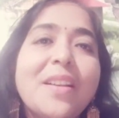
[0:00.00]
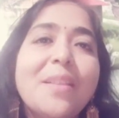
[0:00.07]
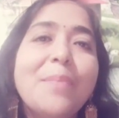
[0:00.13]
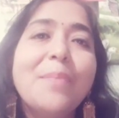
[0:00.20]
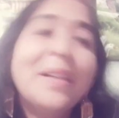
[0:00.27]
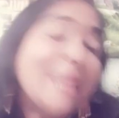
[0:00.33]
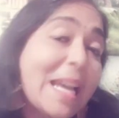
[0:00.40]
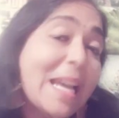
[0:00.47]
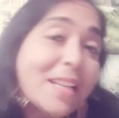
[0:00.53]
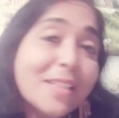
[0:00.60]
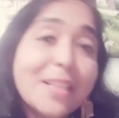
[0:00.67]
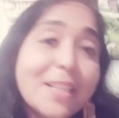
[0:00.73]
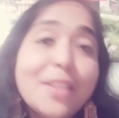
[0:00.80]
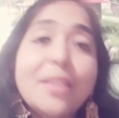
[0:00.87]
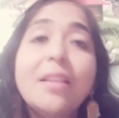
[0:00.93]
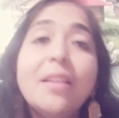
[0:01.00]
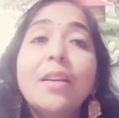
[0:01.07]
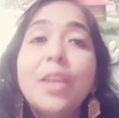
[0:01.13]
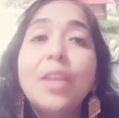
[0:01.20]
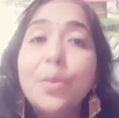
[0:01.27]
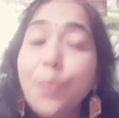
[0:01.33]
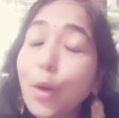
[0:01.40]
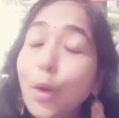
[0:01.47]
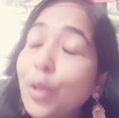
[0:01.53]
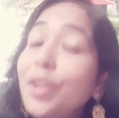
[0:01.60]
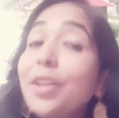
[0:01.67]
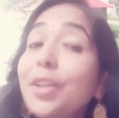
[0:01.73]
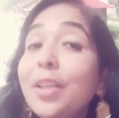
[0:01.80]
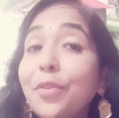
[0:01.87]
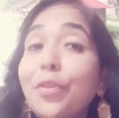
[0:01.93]
But there is an
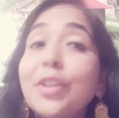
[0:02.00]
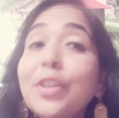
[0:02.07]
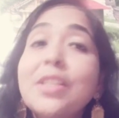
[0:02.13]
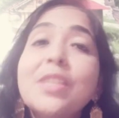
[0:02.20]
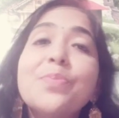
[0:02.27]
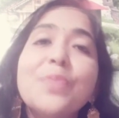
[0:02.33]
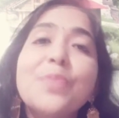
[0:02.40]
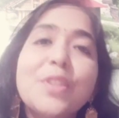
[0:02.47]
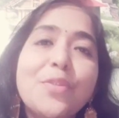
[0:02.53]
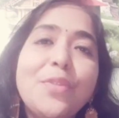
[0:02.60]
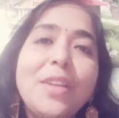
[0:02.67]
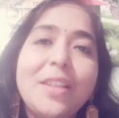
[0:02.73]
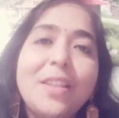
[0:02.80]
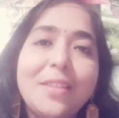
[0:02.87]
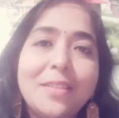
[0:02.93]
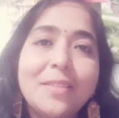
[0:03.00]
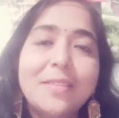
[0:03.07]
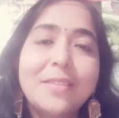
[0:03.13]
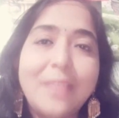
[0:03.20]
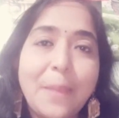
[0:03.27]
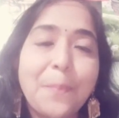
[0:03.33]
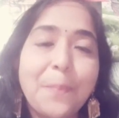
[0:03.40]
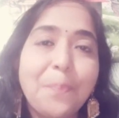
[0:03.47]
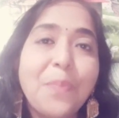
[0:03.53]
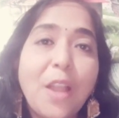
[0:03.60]
important difference between them.